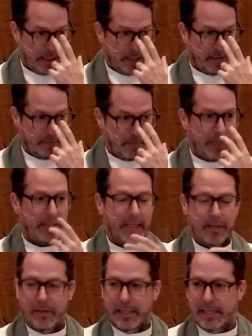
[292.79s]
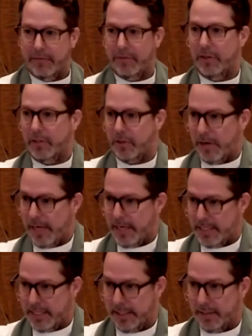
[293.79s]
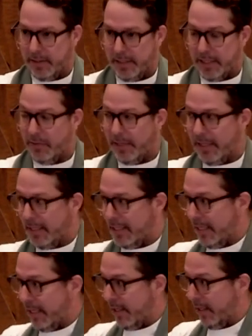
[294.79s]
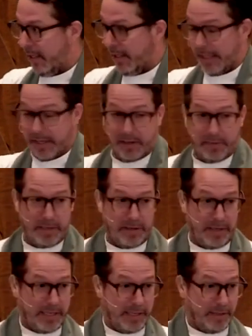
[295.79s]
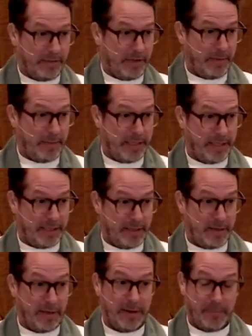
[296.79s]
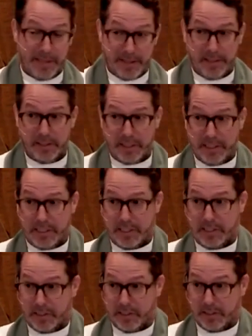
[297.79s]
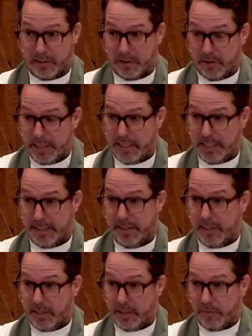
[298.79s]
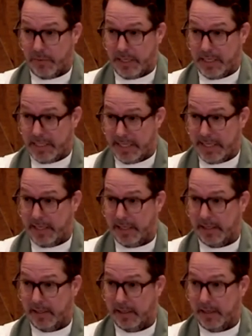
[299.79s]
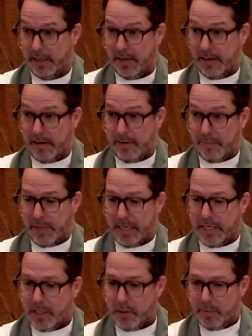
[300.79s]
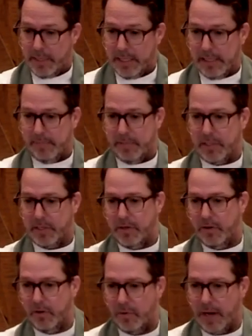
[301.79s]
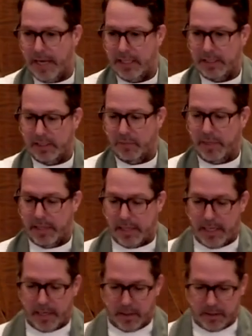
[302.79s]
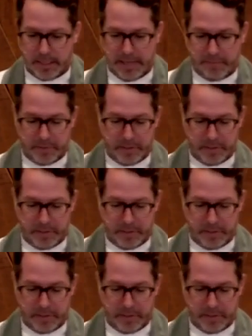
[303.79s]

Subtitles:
But literally, it feels crazy. That's why they say, they go to Mary and the family and they go, "We think Jesus has gone crazy. Listen to what he's saying." He's opening up this new horizon. We thought our life was